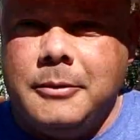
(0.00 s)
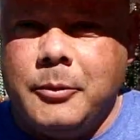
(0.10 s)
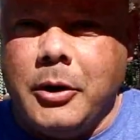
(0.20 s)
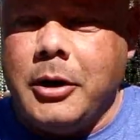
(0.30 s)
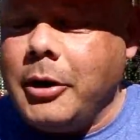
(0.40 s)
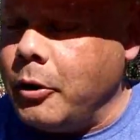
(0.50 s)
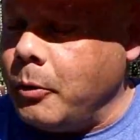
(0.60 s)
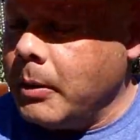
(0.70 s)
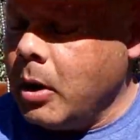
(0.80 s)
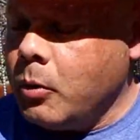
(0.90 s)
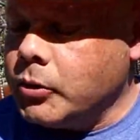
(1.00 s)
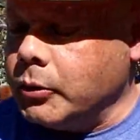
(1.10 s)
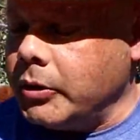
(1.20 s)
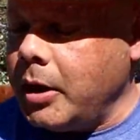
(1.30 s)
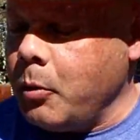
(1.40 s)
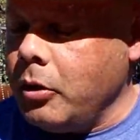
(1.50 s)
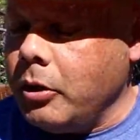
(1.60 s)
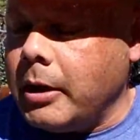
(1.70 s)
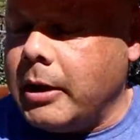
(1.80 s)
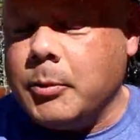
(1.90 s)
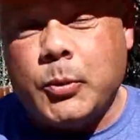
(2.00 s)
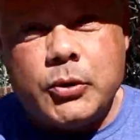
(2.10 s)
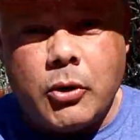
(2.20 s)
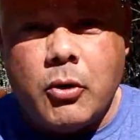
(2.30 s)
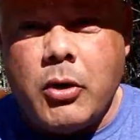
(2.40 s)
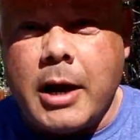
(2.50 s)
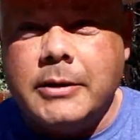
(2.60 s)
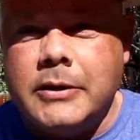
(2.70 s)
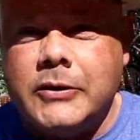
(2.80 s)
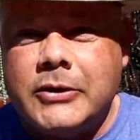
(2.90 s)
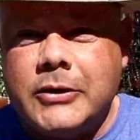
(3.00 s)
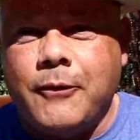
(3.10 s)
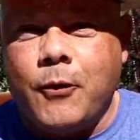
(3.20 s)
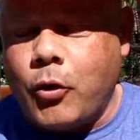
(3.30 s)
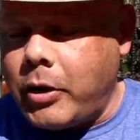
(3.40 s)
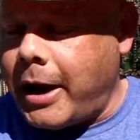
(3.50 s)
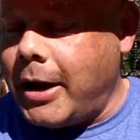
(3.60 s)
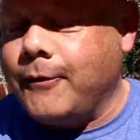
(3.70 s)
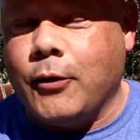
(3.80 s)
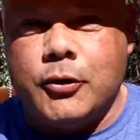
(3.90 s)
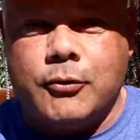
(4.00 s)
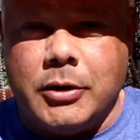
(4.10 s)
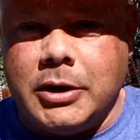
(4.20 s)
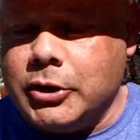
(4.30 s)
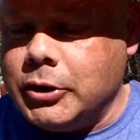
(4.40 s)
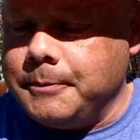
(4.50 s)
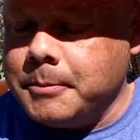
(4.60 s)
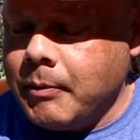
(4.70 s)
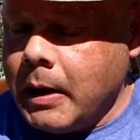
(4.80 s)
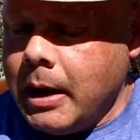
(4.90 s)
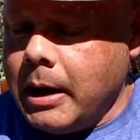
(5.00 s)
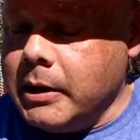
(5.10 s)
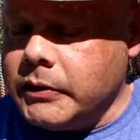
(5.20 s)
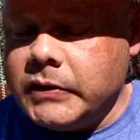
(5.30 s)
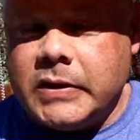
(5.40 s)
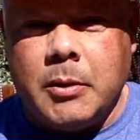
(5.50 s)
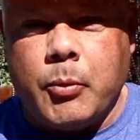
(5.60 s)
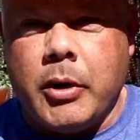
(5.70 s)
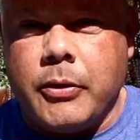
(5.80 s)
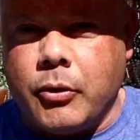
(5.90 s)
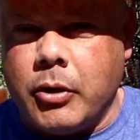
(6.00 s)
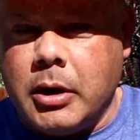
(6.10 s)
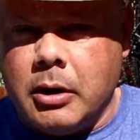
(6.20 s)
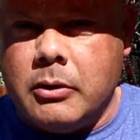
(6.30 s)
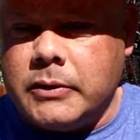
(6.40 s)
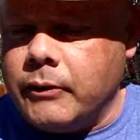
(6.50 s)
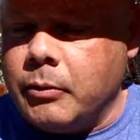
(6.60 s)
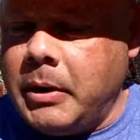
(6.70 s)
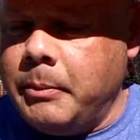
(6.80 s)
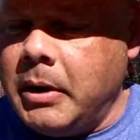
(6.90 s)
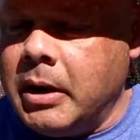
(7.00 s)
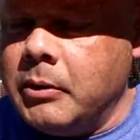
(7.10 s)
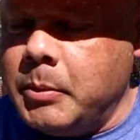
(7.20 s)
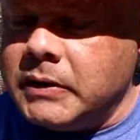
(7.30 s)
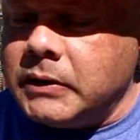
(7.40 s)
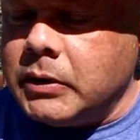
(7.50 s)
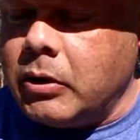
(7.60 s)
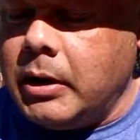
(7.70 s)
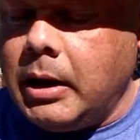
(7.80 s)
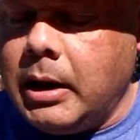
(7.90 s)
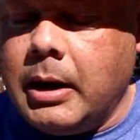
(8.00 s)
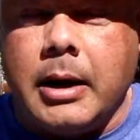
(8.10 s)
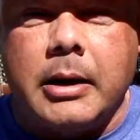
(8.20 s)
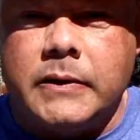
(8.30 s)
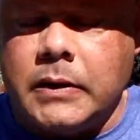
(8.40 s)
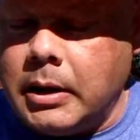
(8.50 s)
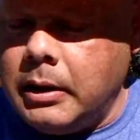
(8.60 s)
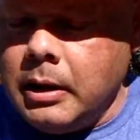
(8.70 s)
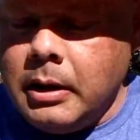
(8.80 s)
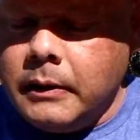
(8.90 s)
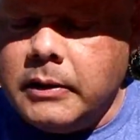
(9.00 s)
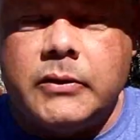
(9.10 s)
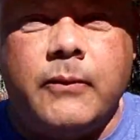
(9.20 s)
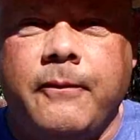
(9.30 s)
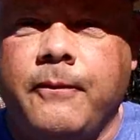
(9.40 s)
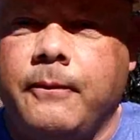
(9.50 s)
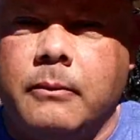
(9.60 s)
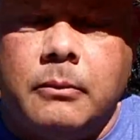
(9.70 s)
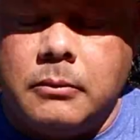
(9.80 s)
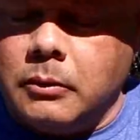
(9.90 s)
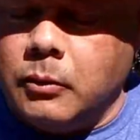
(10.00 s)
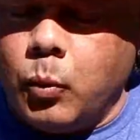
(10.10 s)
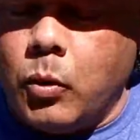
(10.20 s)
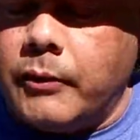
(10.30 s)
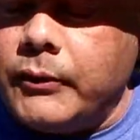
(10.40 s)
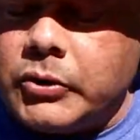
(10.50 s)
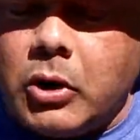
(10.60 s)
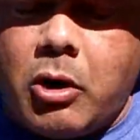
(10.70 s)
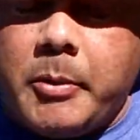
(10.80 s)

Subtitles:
Well, hello. So today we're looking at the Padron 1964 Anniversary Edition, and it's to celebrate 30 years of their being in the business there. And I gotta say, this is a wonderful cigar.